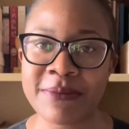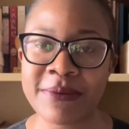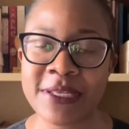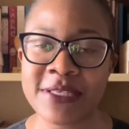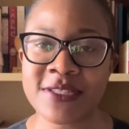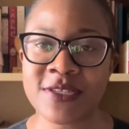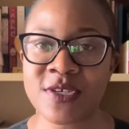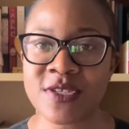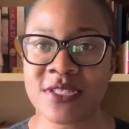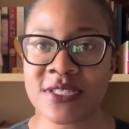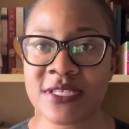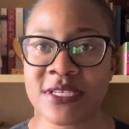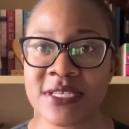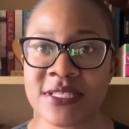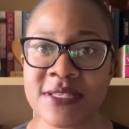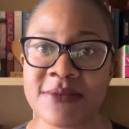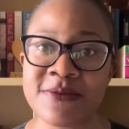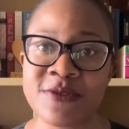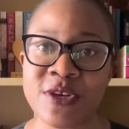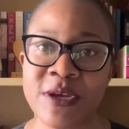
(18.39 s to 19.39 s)
please consider
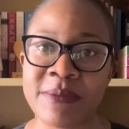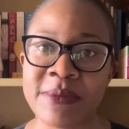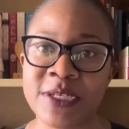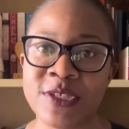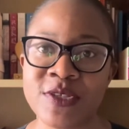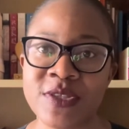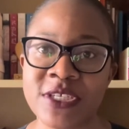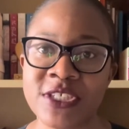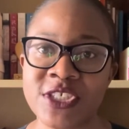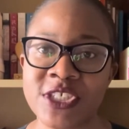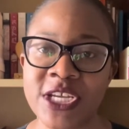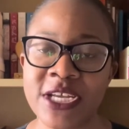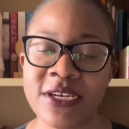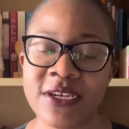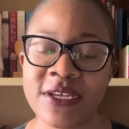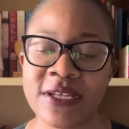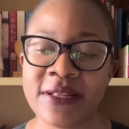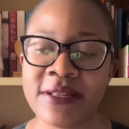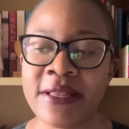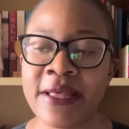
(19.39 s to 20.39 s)
subscribing to the
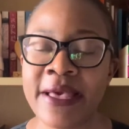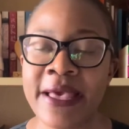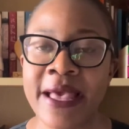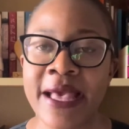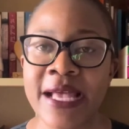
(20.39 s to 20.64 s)
channel